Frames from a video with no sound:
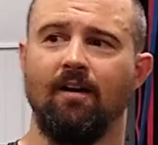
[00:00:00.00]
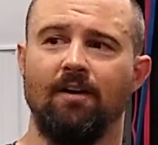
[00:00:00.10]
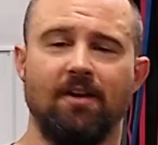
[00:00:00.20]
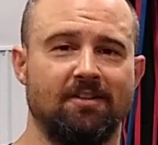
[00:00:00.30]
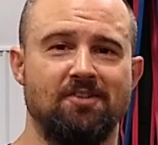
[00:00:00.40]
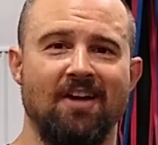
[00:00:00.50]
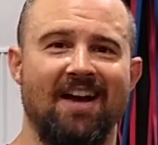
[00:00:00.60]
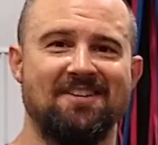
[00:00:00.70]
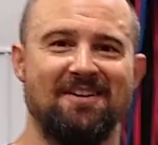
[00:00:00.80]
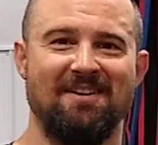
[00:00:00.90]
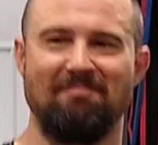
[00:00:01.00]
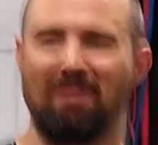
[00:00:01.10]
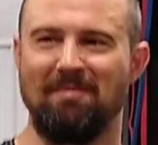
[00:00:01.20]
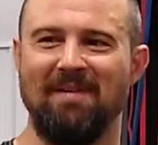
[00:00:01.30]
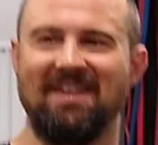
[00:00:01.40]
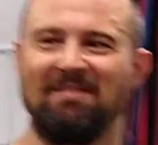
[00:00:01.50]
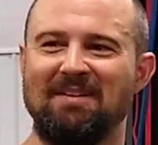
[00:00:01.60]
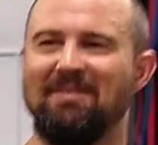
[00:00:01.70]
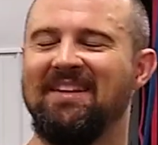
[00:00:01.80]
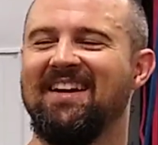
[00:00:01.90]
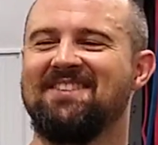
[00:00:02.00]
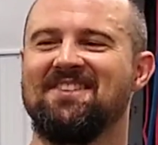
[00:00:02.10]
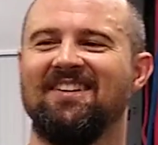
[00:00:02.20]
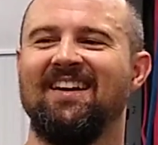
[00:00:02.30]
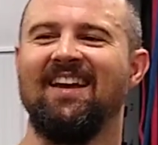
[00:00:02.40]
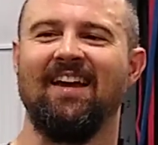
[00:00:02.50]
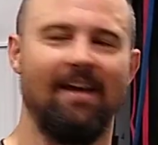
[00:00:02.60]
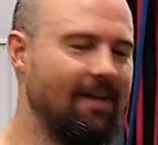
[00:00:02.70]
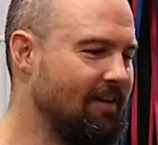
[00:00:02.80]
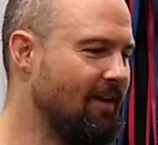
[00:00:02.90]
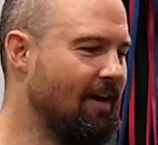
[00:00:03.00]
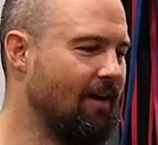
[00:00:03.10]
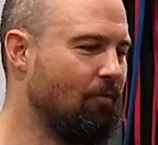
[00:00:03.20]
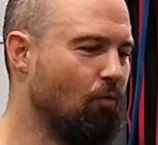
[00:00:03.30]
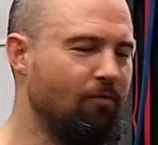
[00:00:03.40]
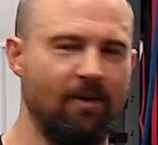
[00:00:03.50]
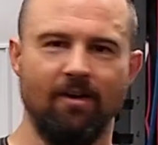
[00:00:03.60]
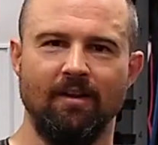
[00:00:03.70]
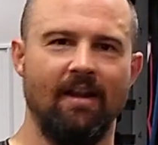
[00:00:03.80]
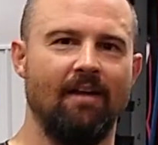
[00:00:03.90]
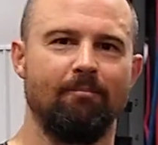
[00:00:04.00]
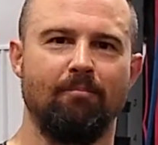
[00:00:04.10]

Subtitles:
I'll talk to Josh. I'll probably make him give me the answer, and we'll figure that out.